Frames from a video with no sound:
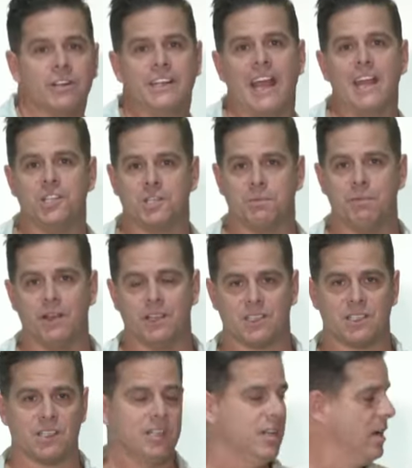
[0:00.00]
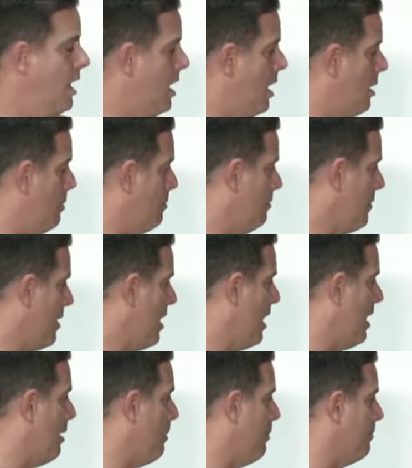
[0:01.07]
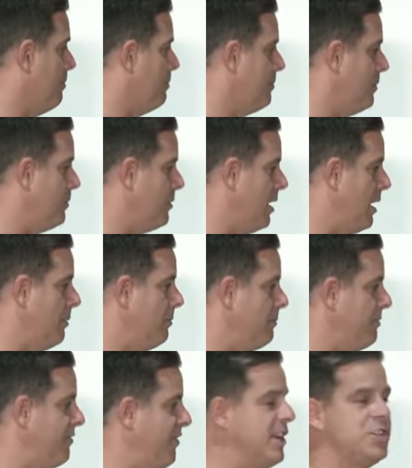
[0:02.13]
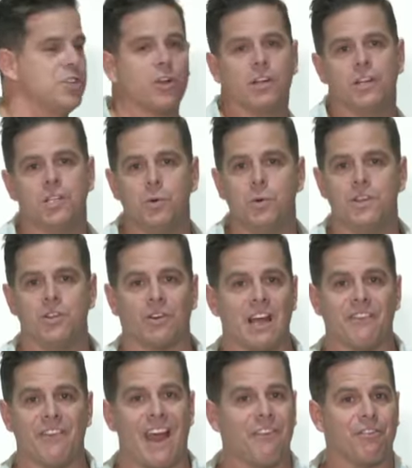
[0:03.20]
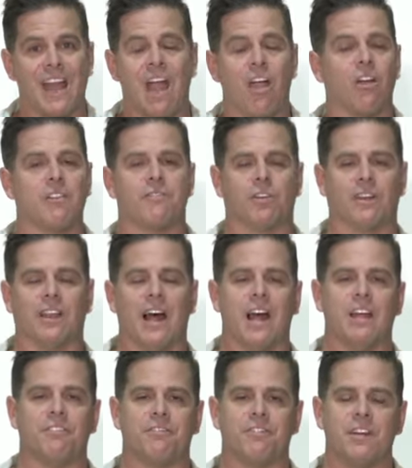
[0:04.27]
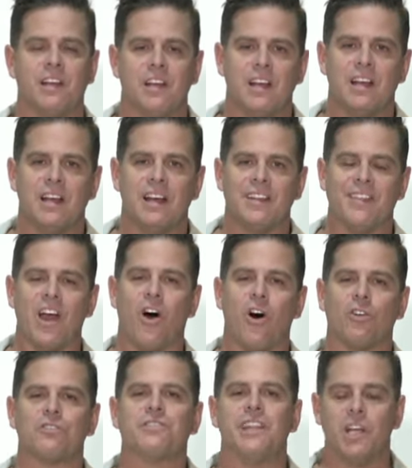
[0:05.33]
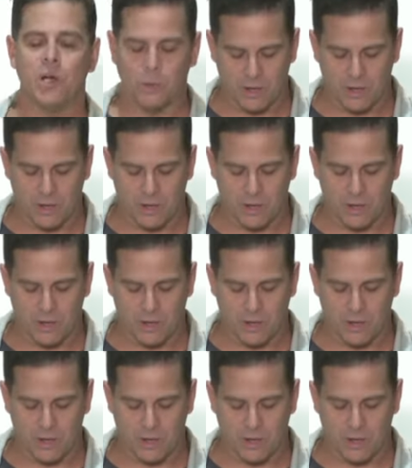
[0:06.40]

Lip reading: engagements, things you're going to do in your life, every area of your life. They all deal